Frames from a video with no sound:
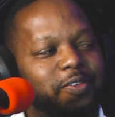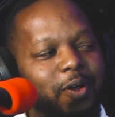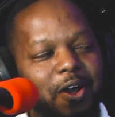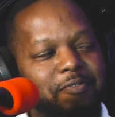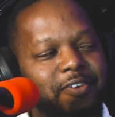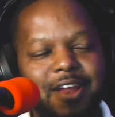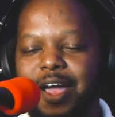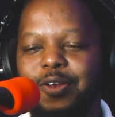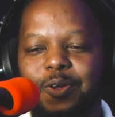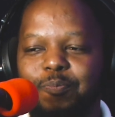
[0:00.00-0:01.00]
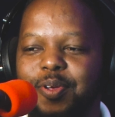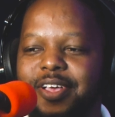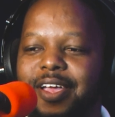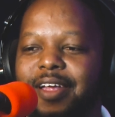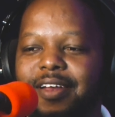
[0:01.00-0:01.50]
So often I don't pick
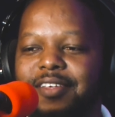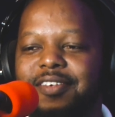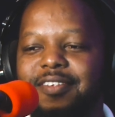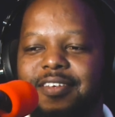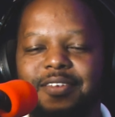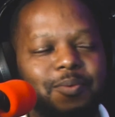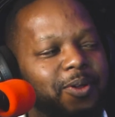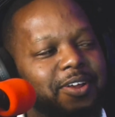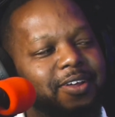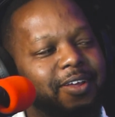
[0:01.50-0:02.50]
a hand, I just sit and wait.